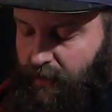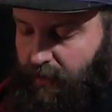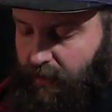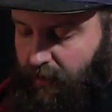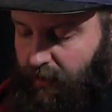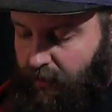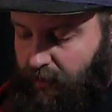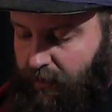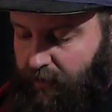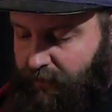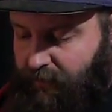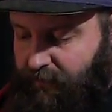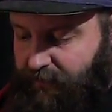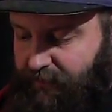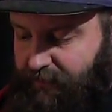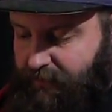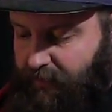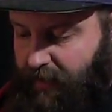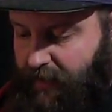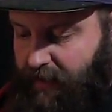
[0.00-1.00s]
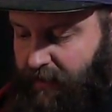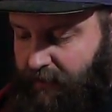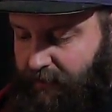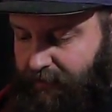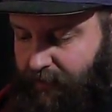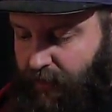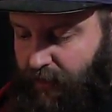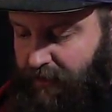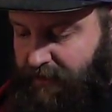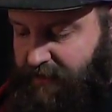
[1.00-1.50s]
of like a
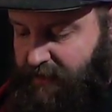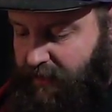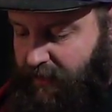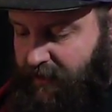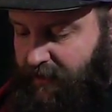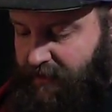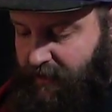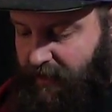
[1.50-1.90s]
Godzilla